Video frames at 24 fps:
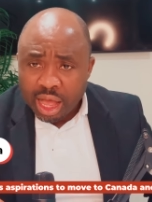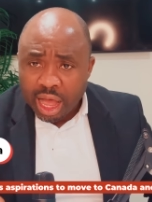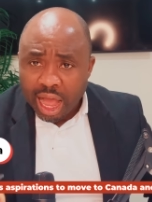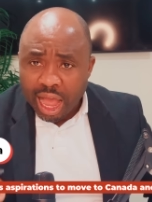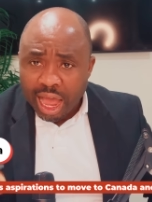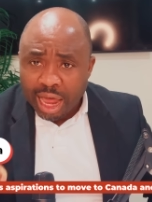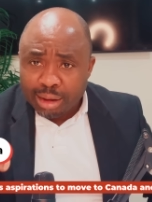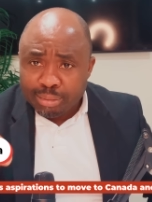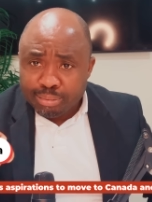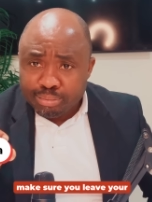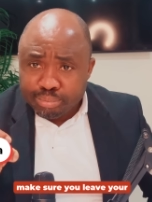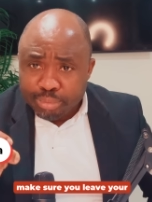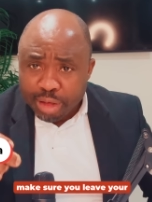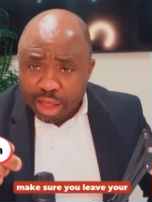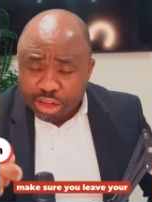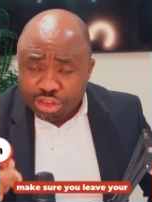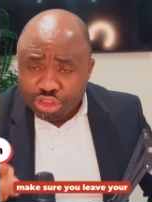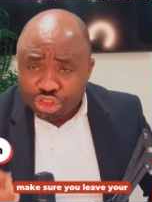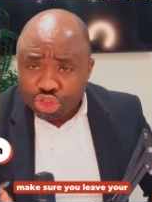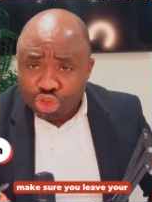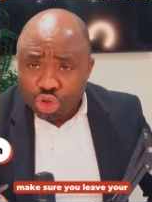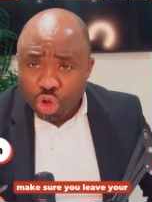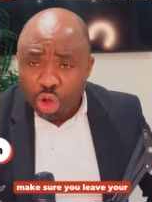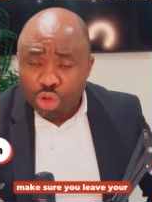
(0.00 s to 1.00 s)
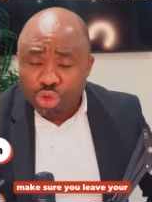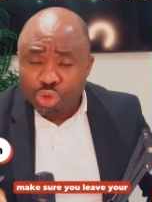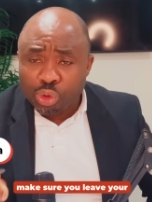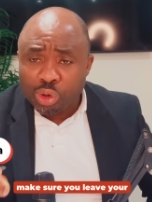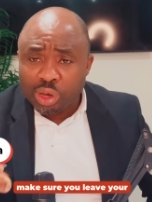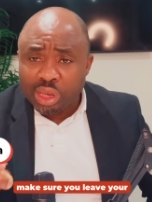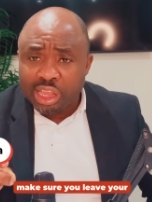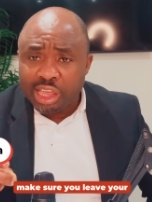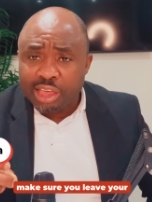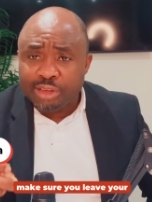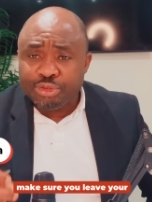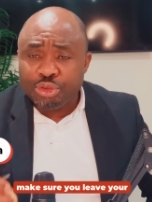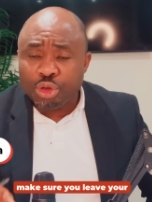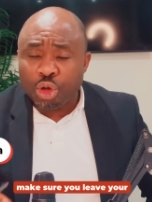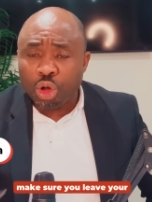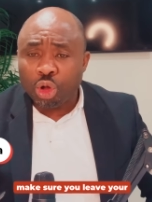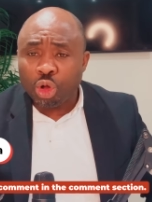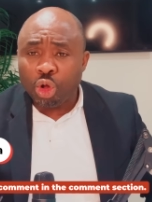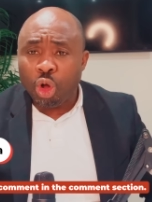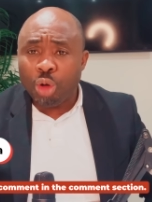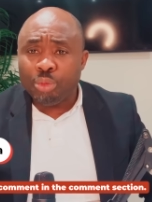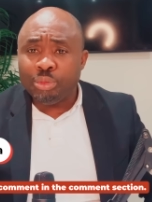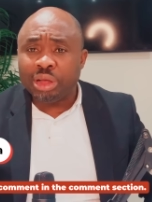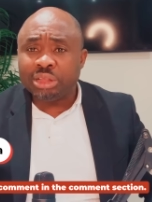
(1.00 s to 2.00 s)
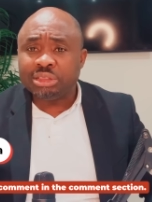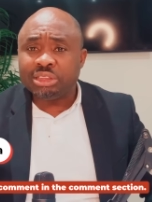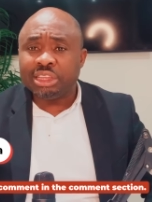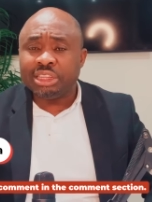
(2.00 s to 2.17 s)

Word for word: and make sure you leave your comment